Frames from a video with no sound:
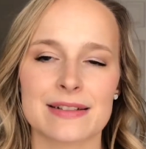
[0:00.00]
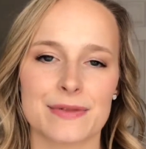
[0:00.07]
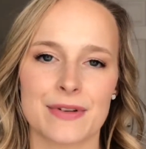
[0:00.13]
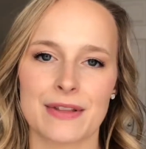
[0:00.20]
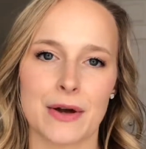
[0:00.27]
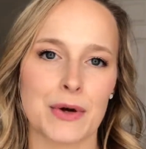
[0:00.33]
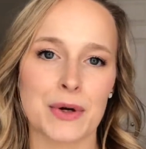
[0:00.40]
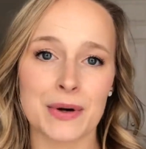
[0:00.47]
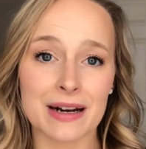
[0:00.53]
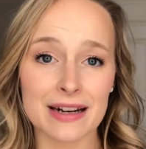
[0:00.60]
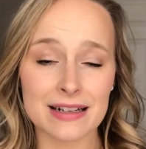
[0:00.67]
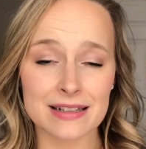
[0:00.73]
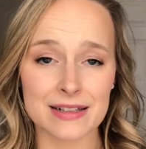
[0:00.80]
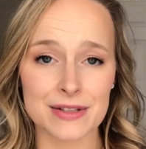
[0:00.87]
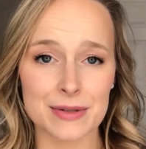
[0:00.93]
Without going
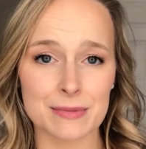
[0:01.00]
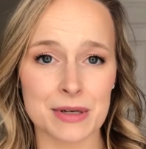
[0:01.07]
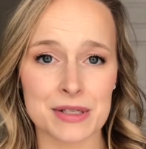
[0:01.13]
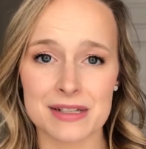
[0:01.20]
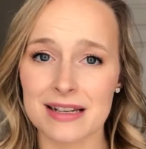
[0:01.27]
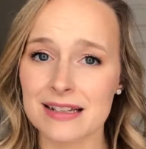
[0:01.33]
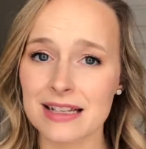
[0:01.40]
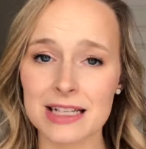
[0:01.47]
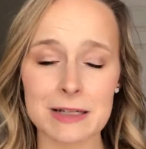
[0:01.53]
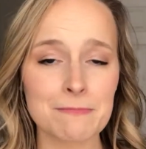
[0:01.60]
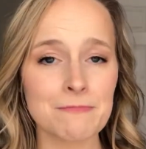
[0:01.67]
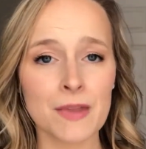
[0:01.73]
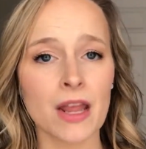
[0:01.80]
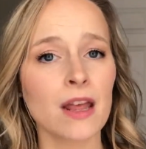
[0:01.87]
into too much detail,